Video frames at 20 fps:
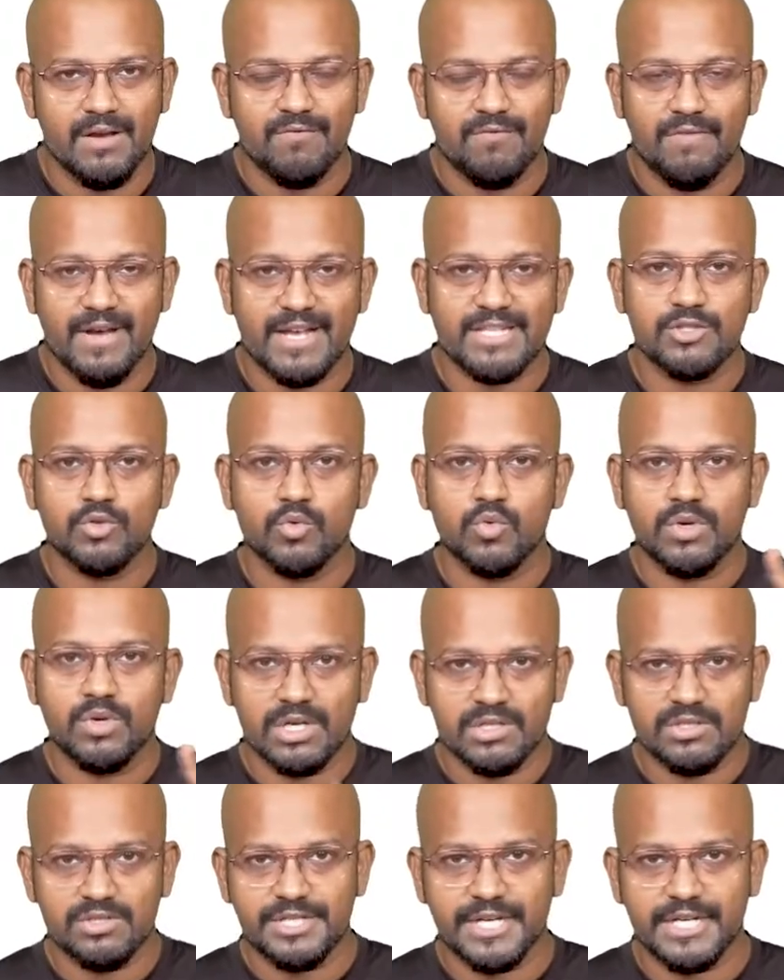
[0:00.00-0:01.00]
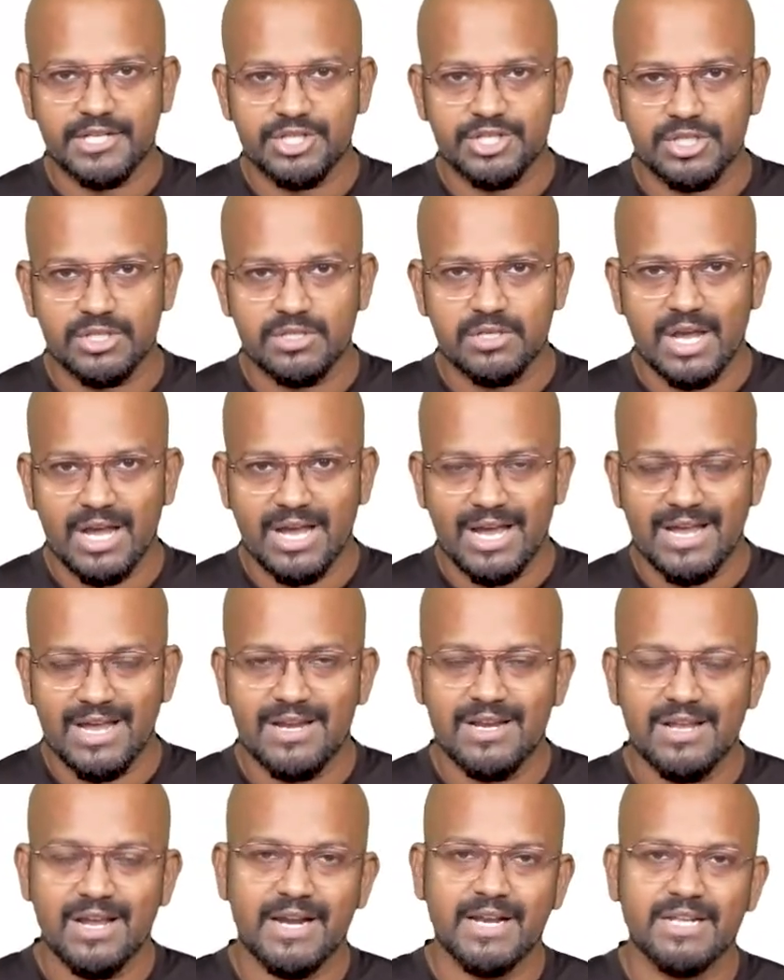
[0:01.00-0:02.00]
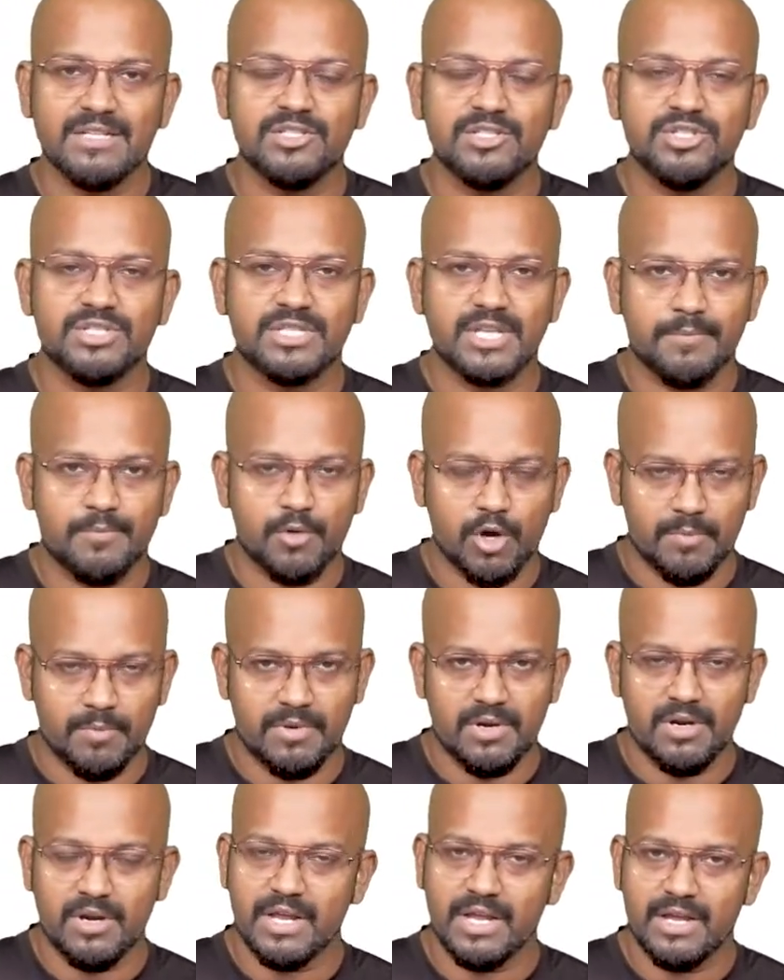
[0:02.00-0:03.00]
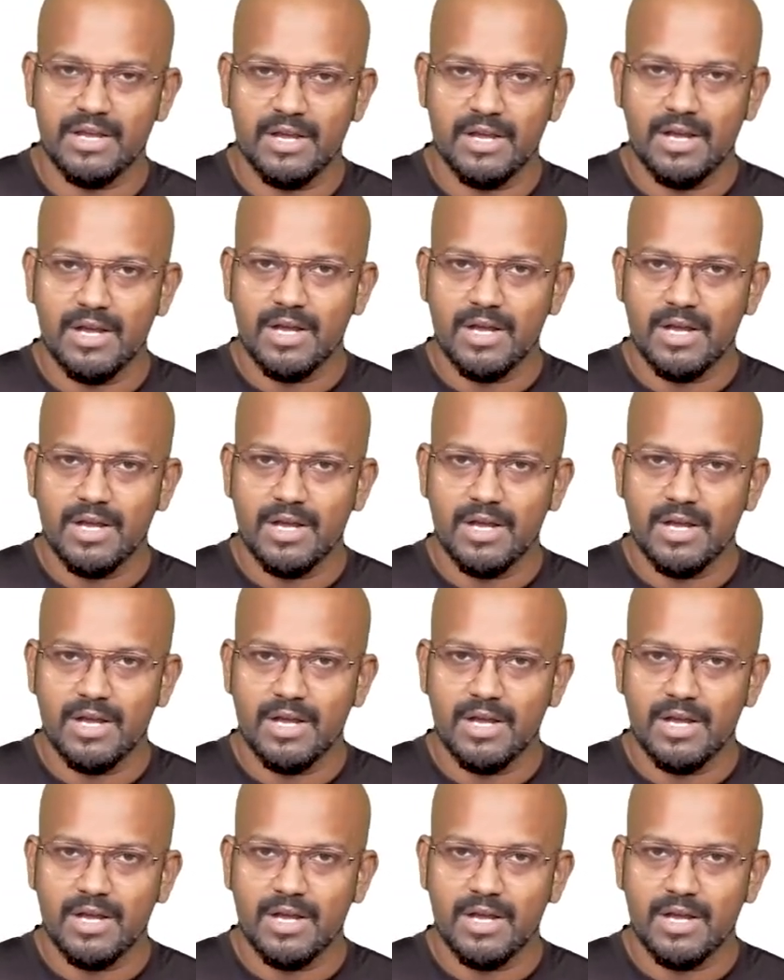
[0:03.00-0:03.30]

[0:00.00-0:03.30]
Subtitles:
Vasoconstriction and analgesic property.